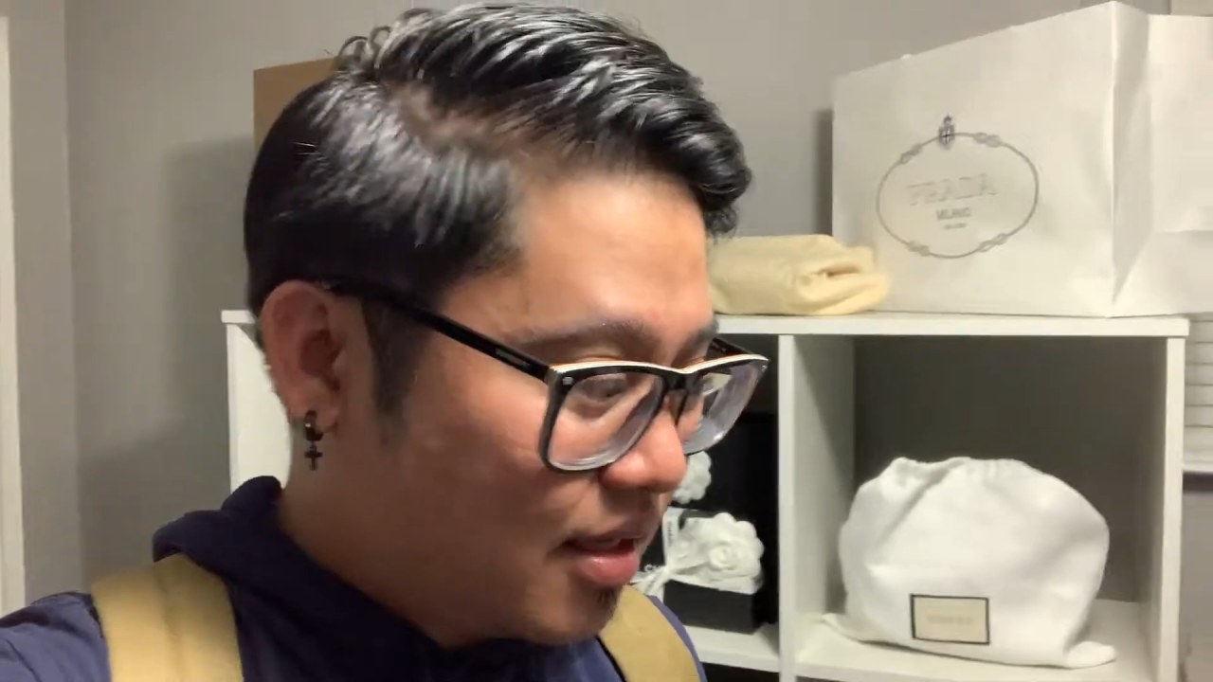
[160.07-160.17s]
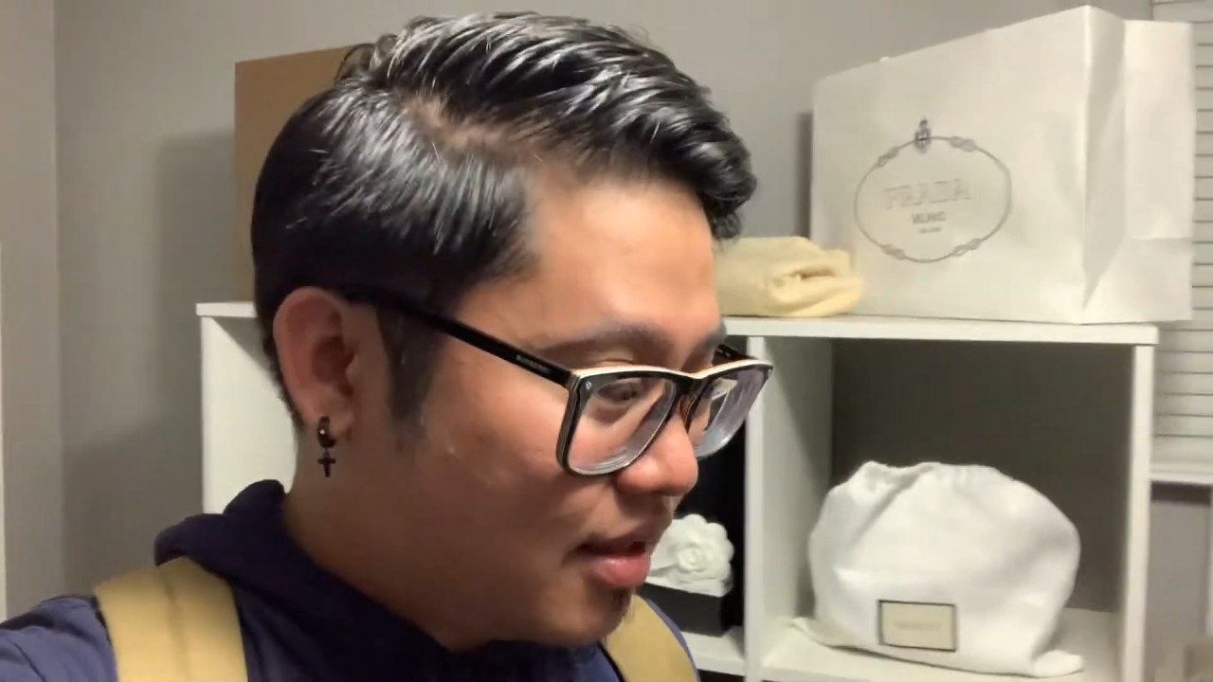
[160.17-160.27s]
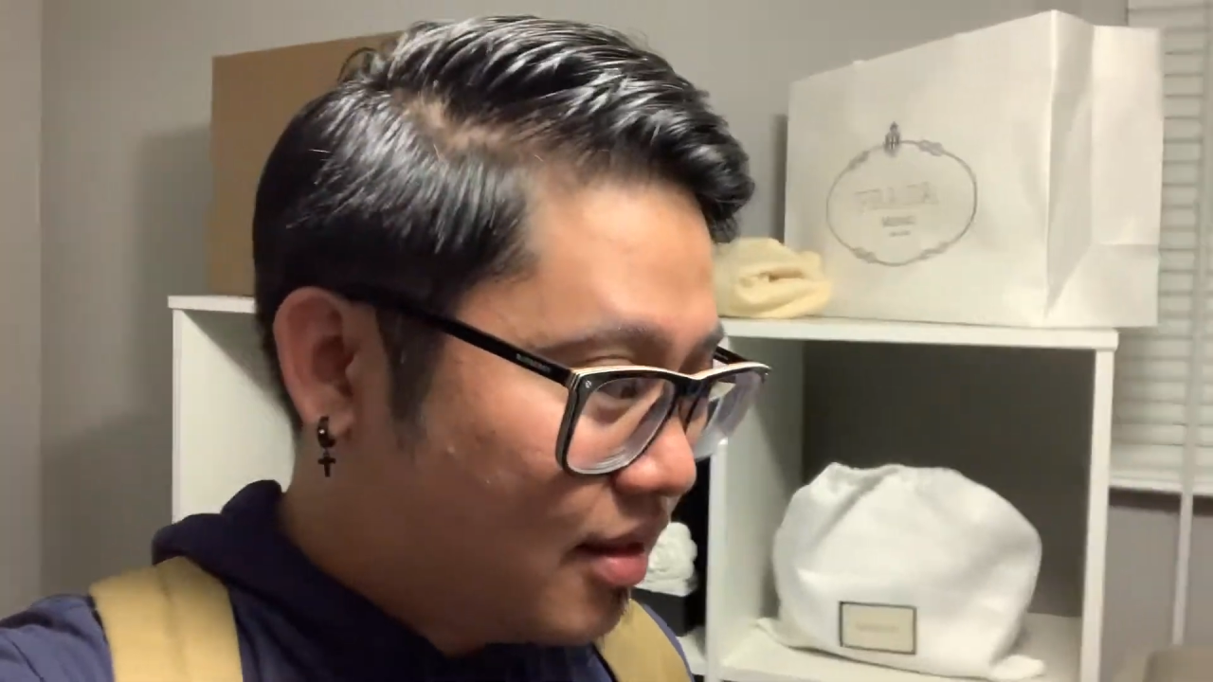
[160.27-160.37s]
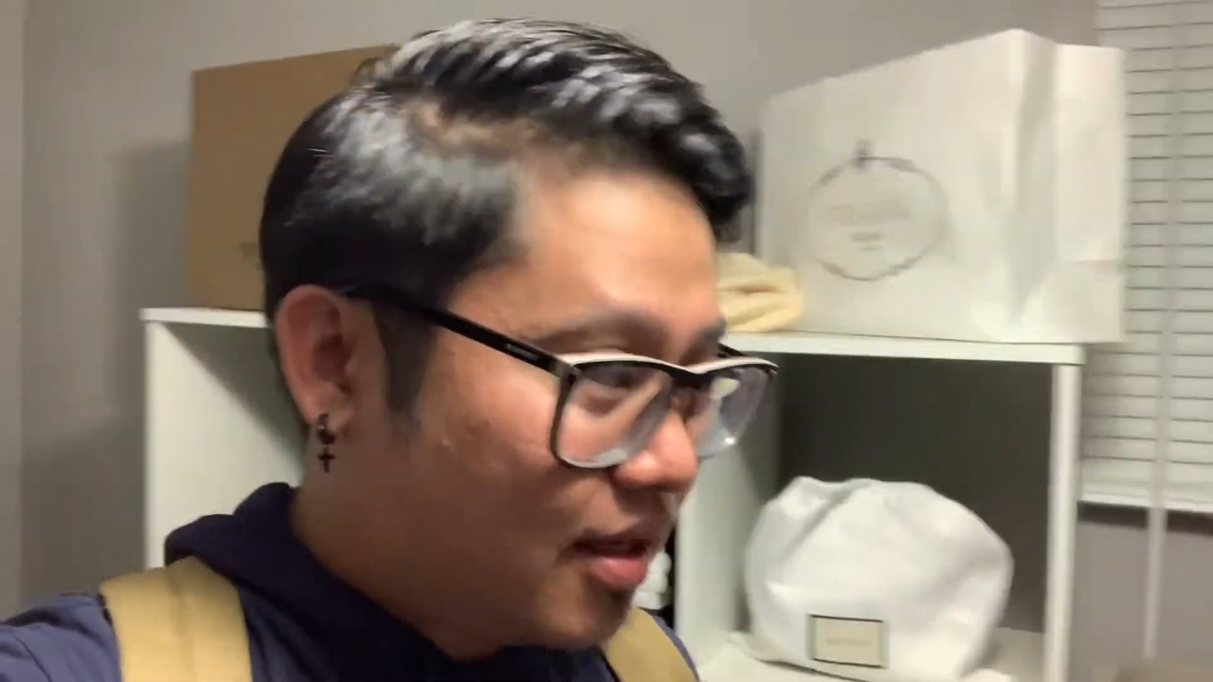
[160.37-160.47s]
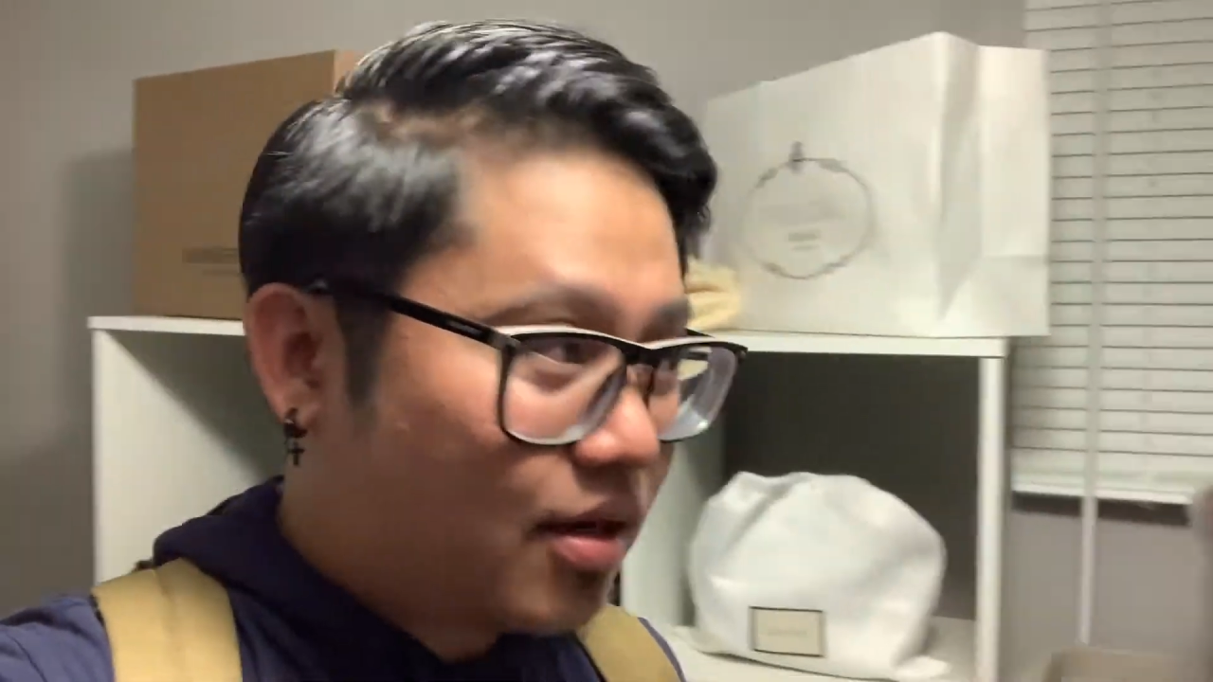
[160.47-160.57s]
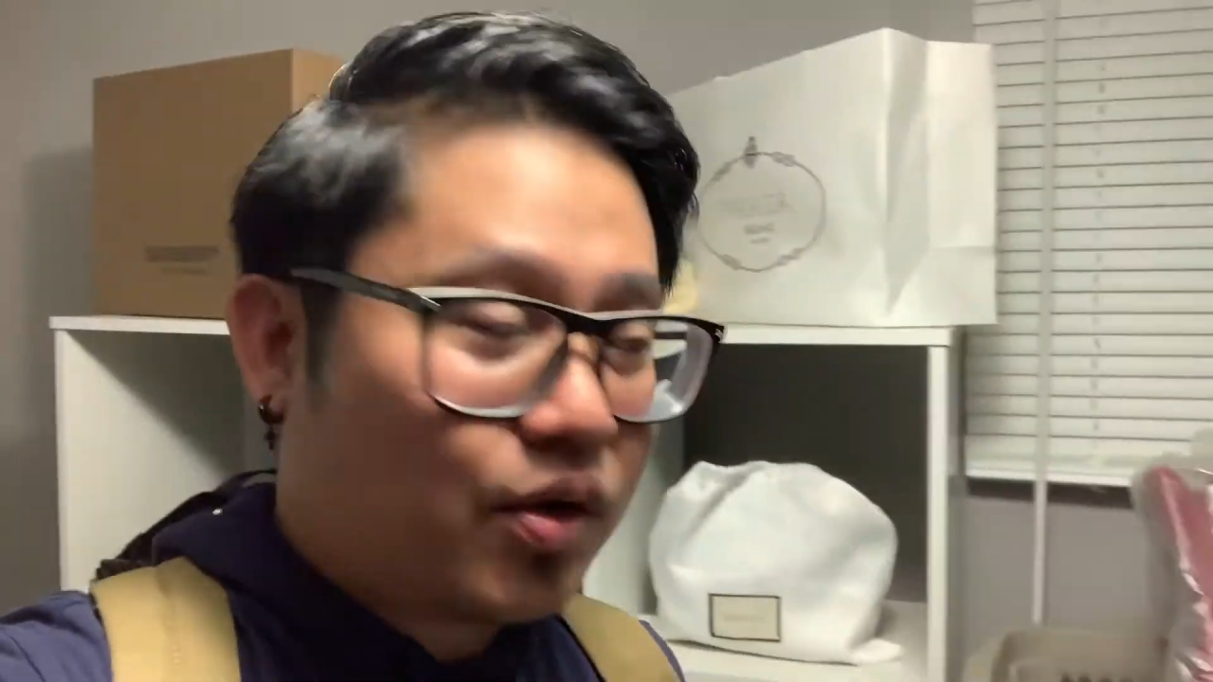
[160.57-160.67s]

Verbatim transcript: that they are